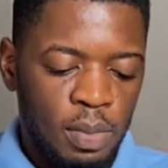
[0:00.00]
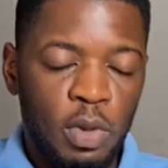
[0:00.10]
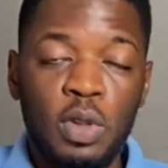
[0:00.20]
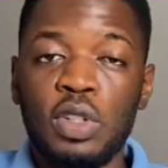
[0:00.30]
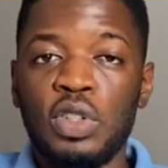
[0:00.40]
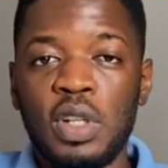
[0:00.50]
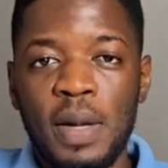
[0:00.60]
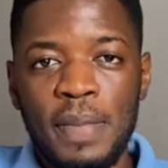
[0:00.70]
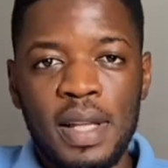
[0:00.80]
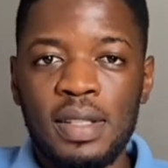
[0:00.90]
production
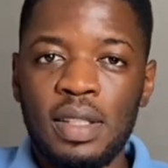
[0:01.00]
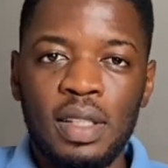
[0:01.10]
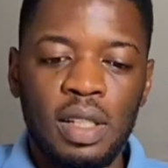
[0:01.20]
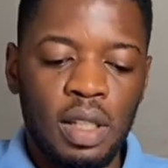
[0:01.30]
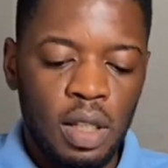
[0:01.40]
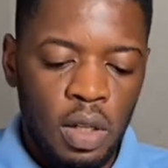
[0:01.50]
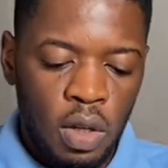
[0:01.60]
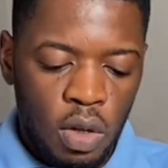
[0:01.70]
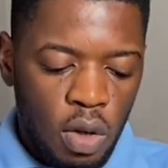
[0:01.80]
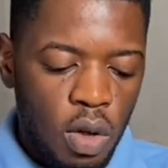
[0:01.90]
capacity,
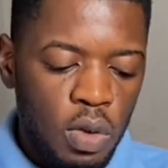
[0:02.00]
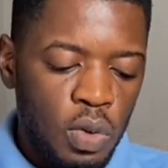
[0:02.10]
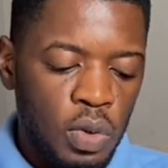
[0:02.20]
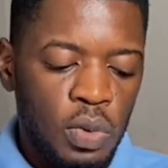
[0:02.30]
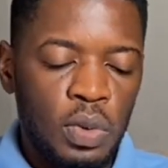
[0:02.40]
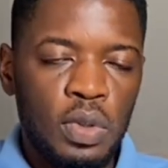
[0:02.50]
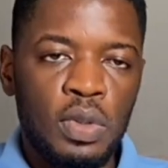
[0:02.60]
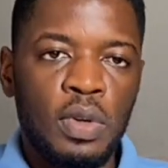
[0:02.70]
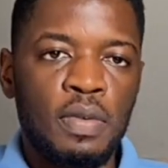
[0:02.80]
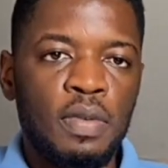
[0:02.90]
all those good
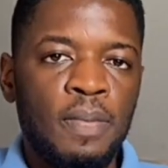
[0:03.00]
stuff.